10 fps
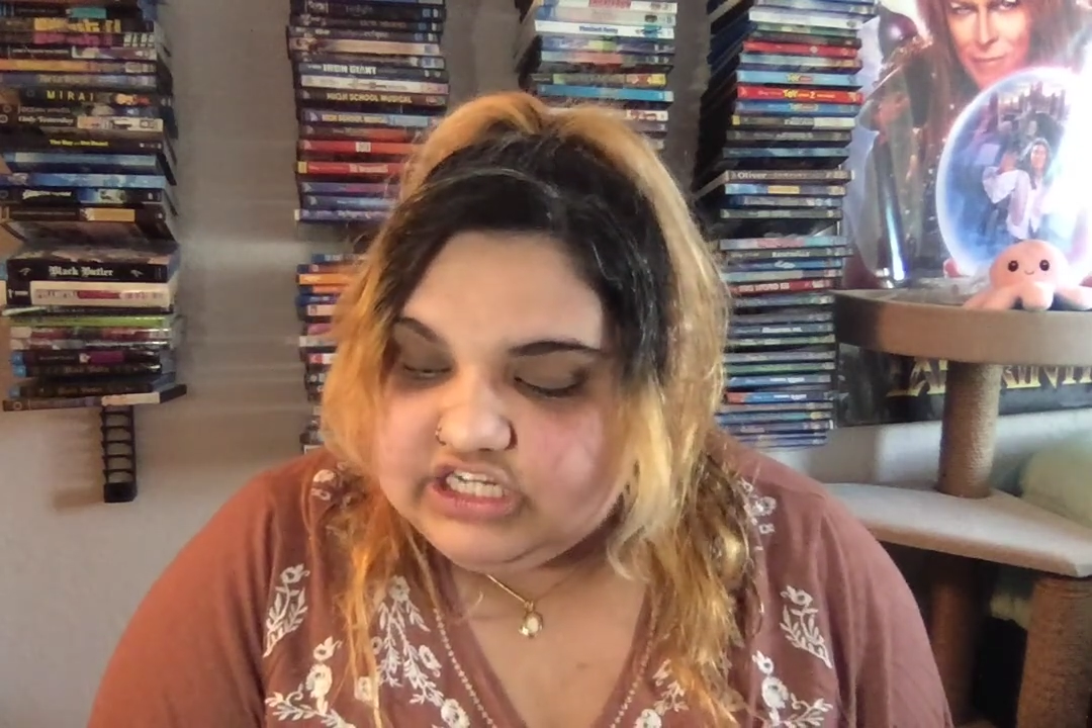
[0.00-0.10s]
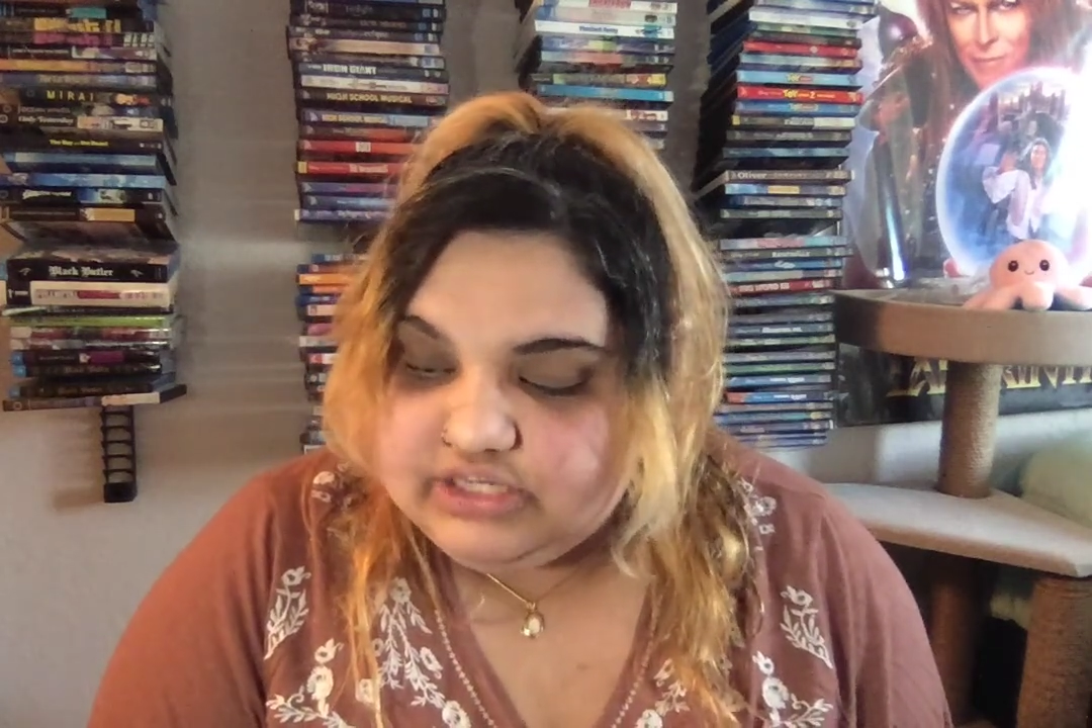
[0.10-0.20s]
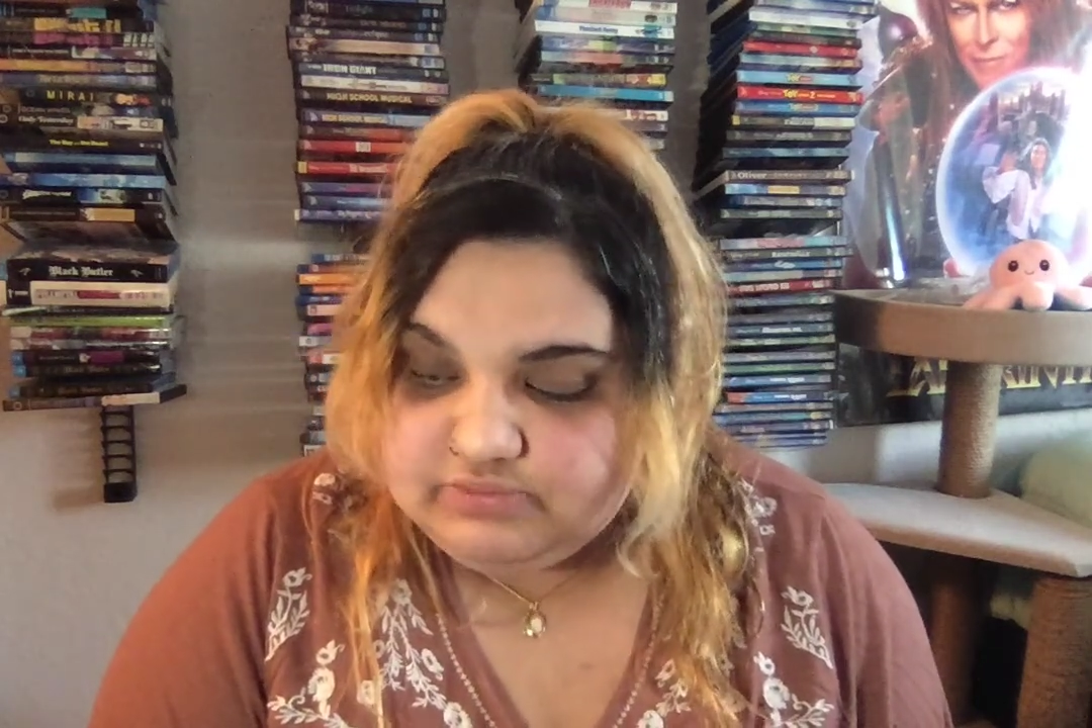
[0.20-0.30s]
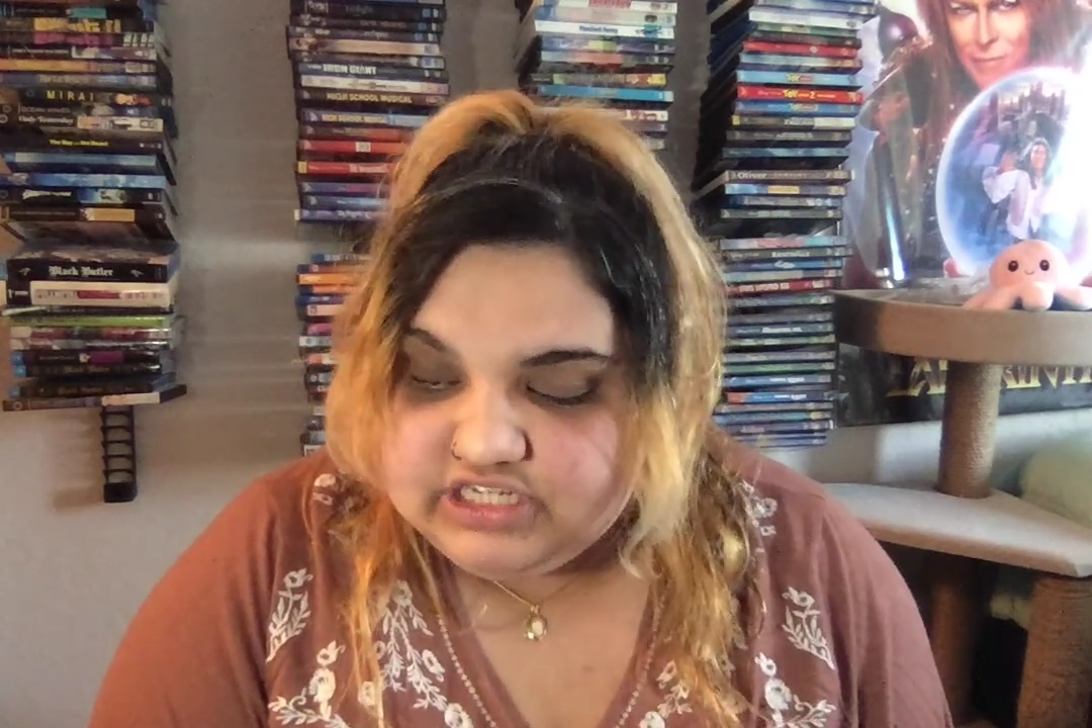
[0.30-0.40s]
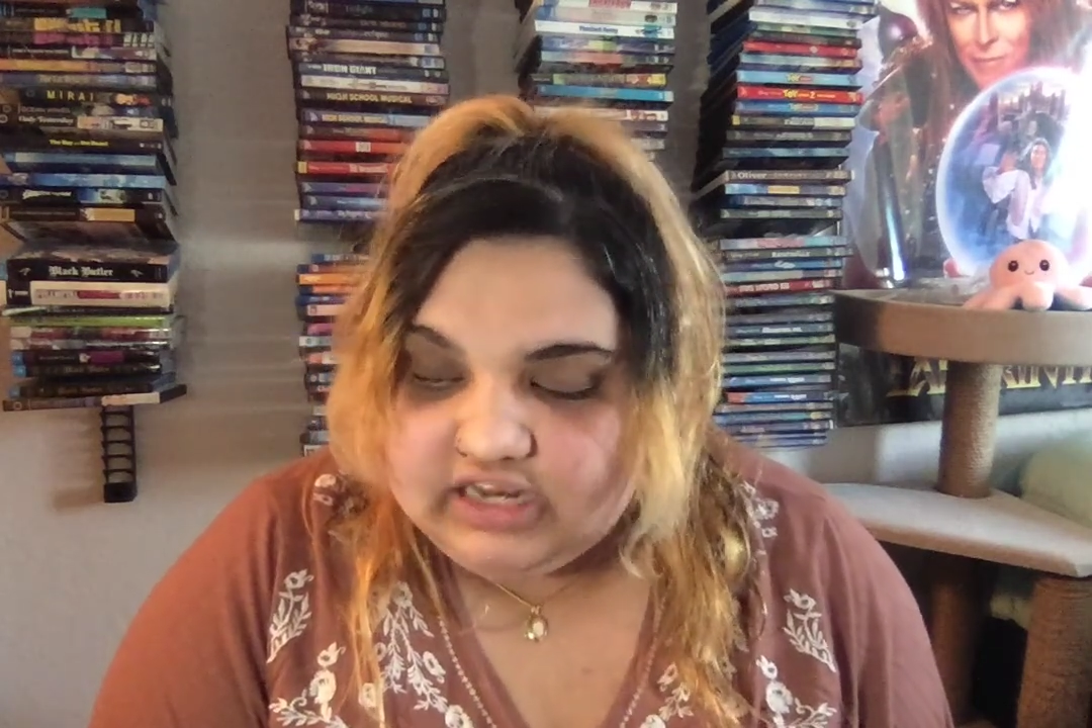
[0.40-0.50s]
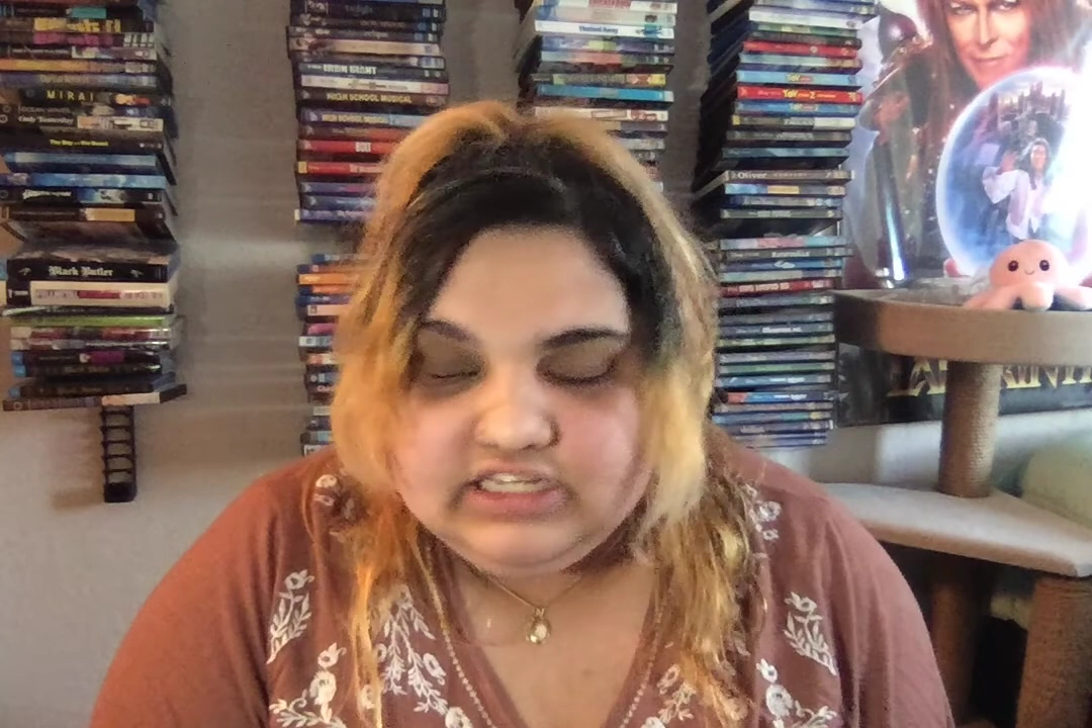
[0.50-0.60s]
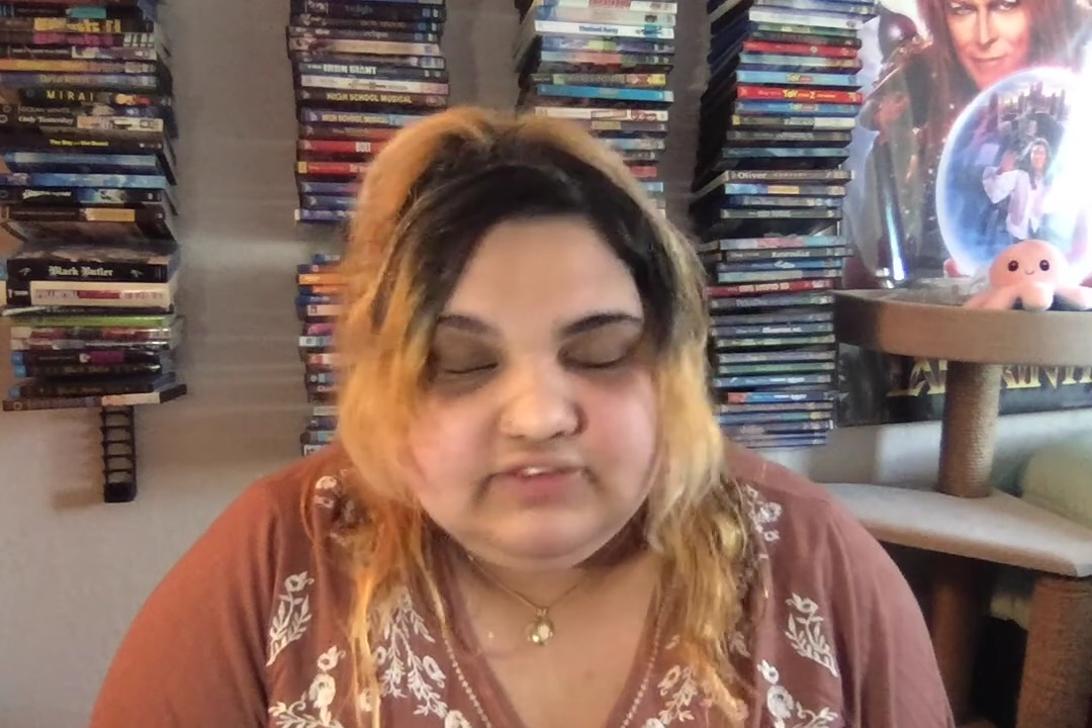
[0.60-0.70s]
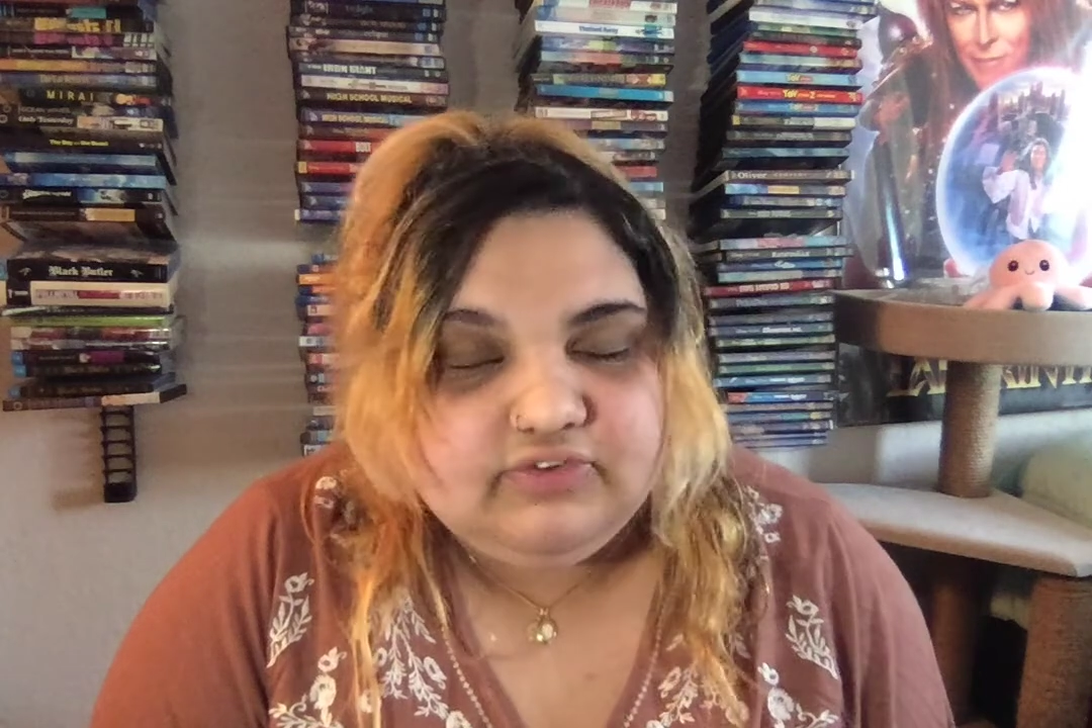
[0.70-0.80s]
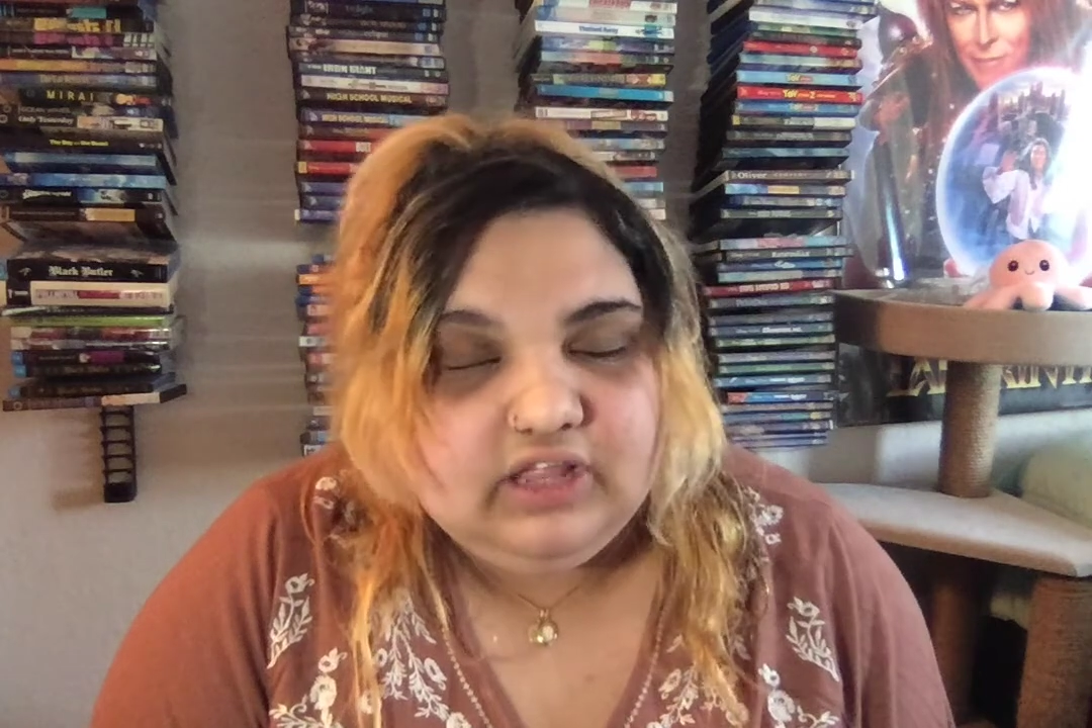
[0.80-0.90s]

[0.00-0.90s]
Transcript: subjective